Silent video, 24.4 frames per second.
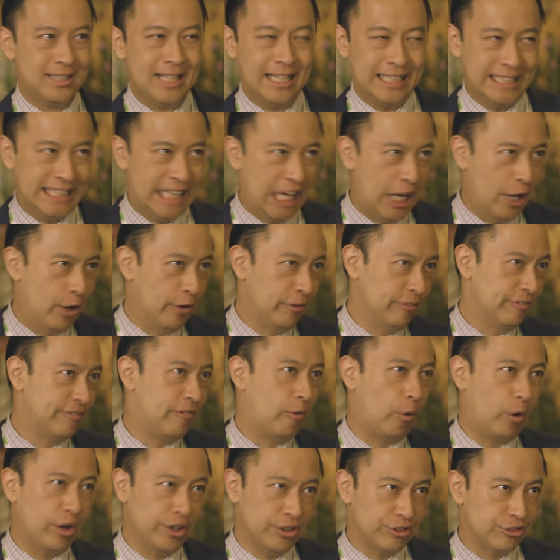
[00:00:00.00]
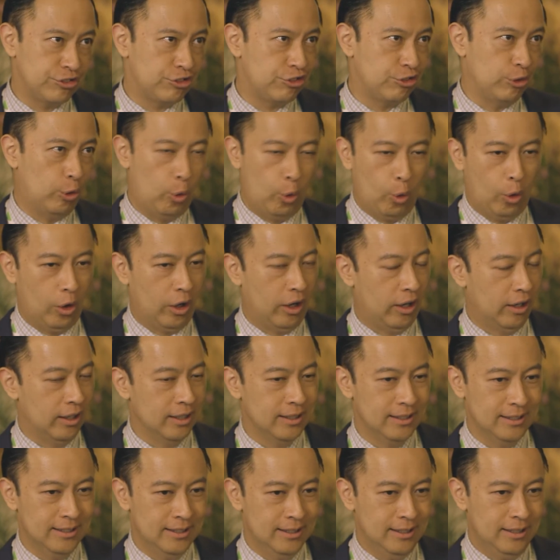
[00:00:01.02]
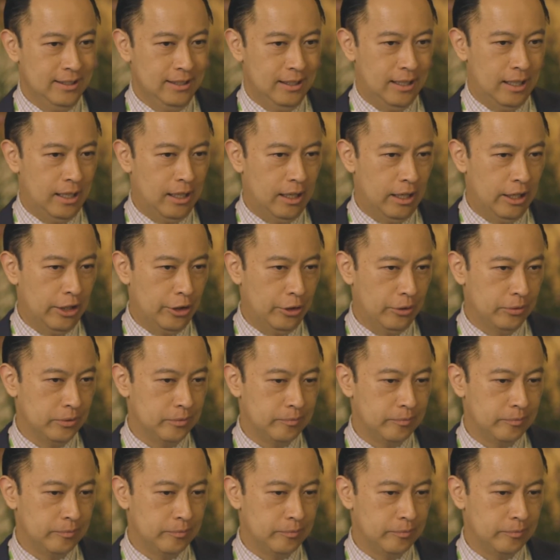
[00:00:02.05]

cut down forests or, uh,